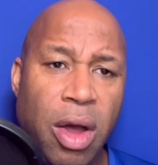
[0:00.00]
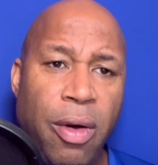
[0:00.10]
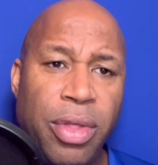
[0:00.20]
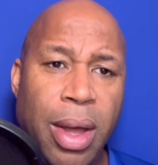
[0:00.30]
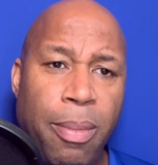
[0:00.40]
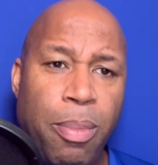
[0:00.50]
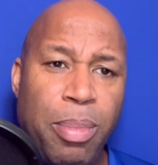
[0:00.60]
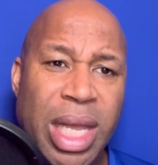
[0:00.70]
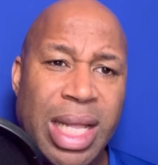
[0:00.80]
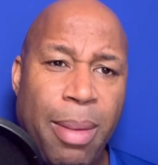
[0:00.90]
of that,
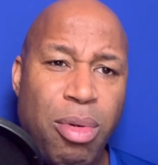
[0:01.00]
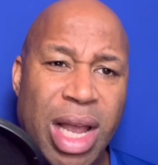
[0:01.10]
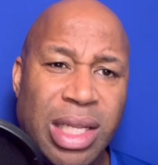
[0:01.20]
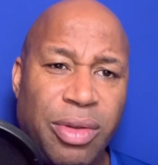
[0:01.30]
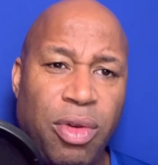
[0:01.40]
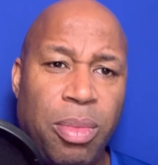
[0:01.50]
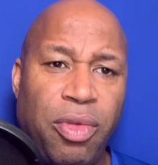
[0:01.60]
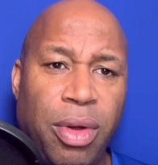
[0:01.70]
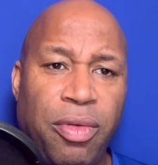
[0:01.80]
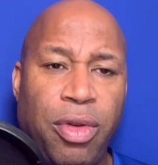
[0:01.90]
beat that press
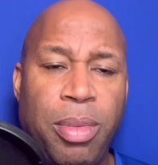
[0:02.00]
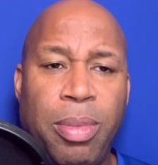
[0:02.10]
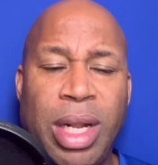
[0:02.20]
from him.